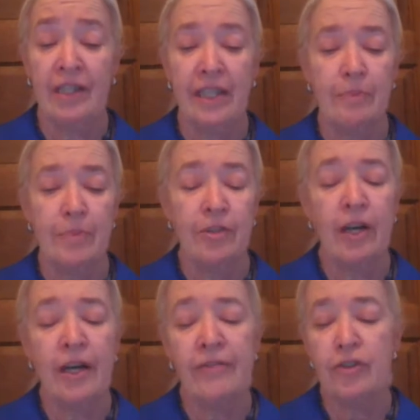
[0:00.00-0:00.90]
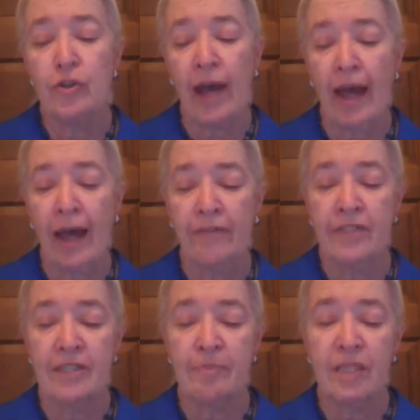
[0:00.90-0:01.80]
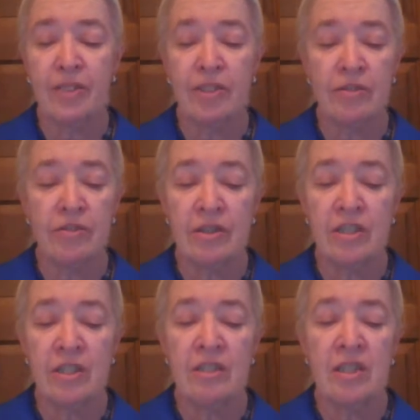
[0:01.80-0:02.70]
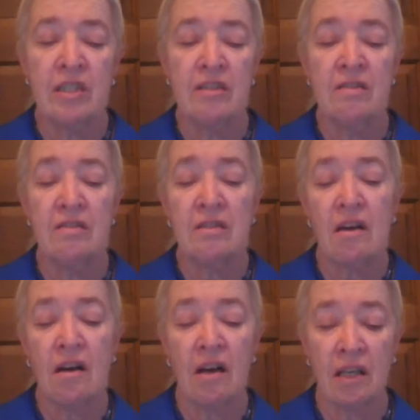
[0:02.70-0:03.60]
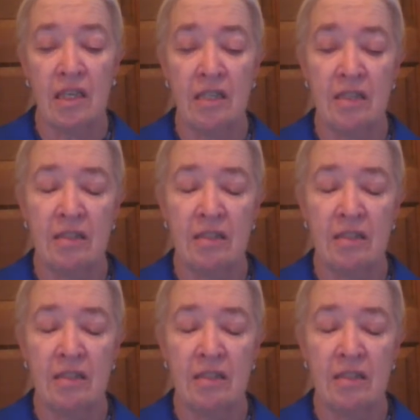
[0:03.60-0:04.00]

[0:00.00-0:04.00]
kept her out of drafts, made sure that she had taken her tonic.